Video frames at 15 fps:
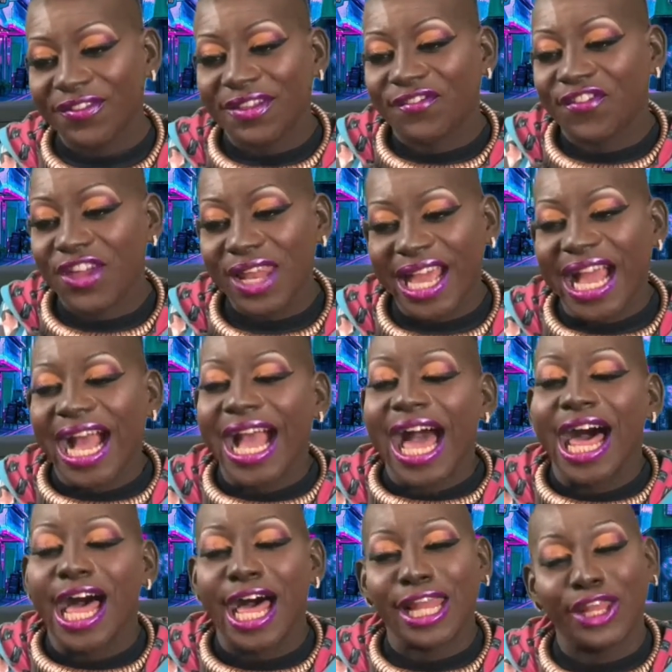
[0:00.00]
Feel like I
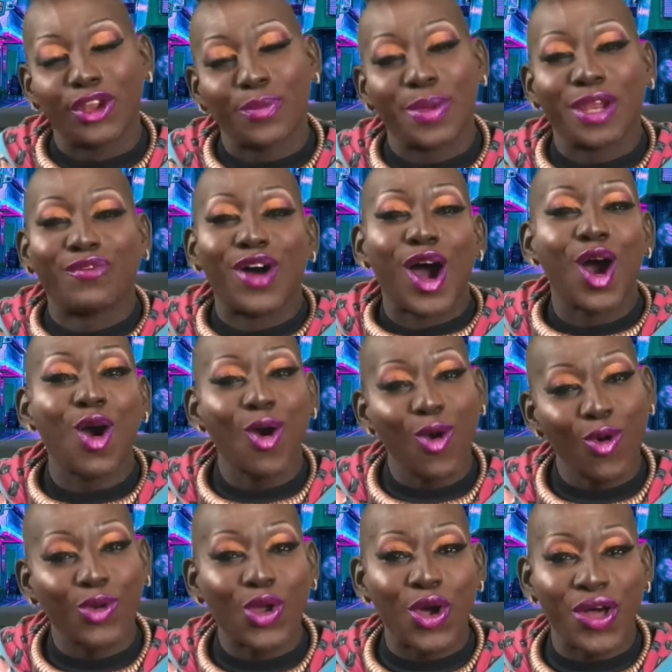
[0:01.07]
got a little bit of a
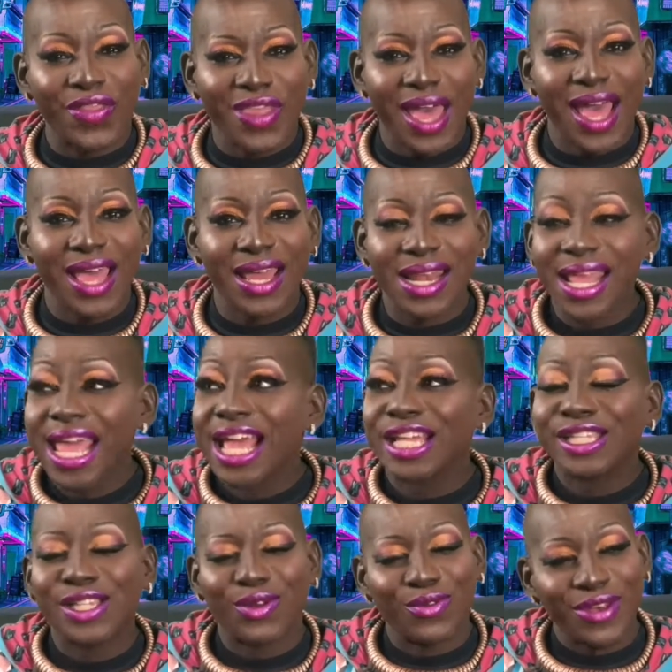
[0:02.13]
hold on that,
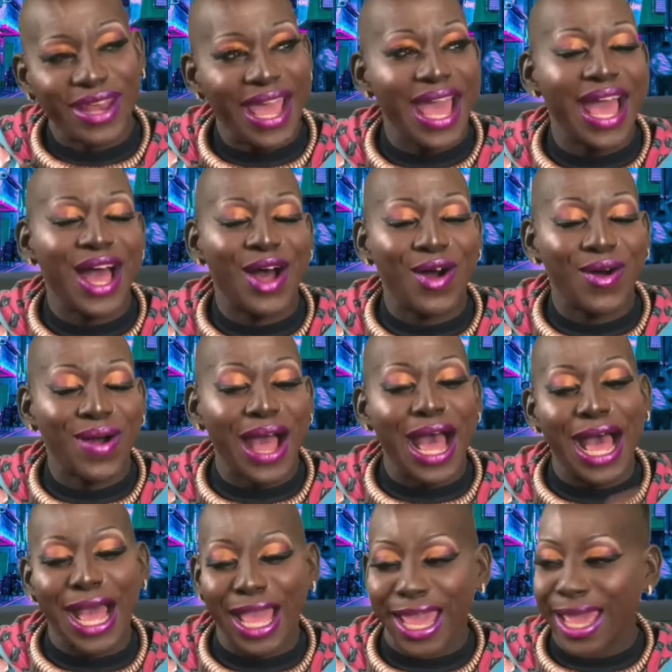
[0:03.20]
so now
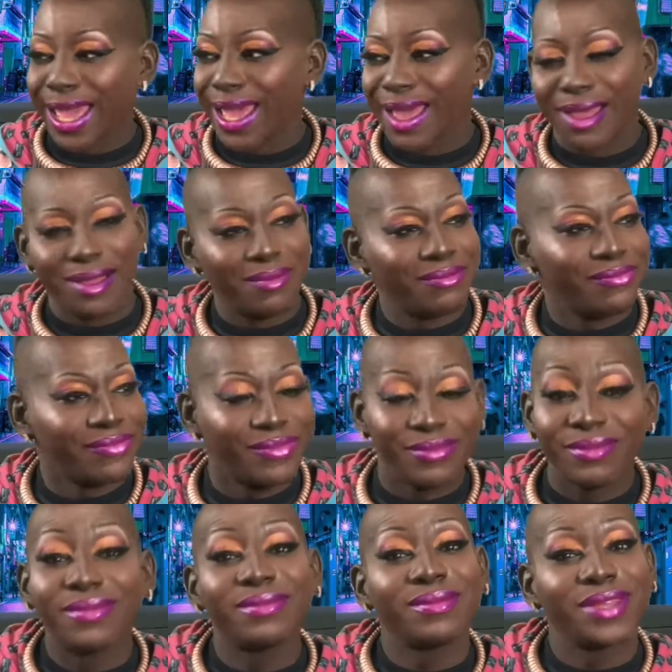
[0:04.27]
I am
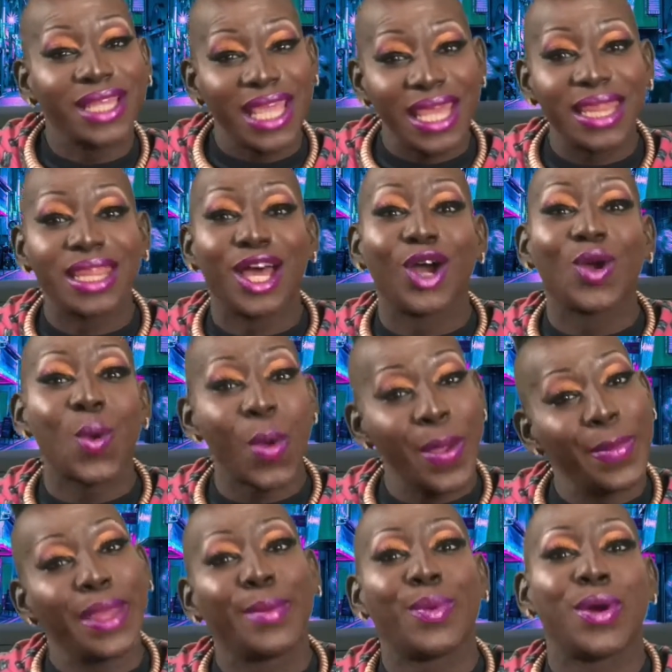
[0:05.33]
getting the
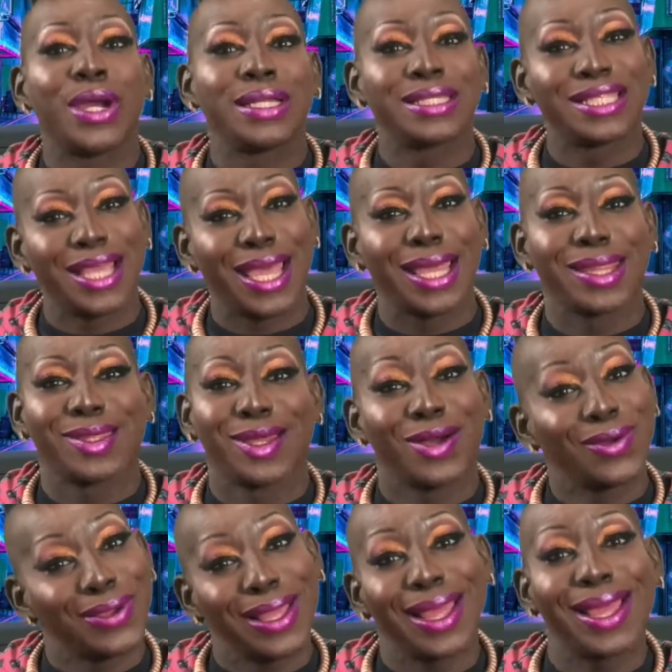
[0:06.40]
equipment part together.
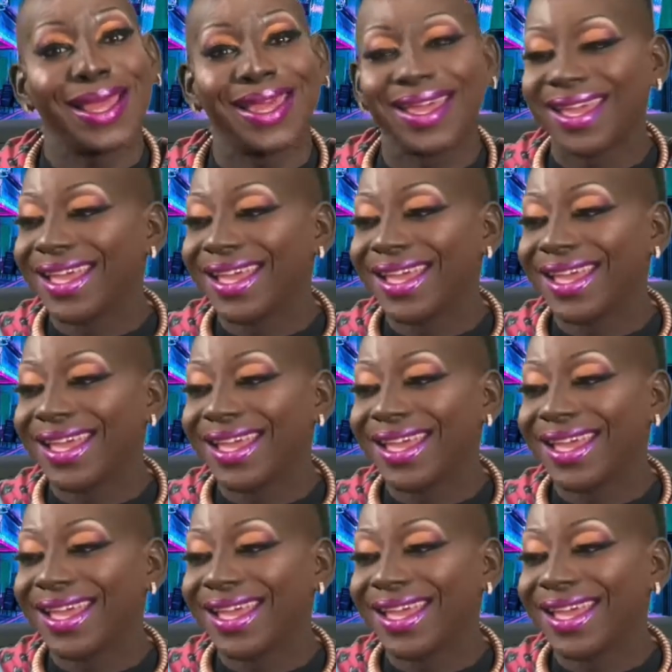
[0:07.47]
Okay.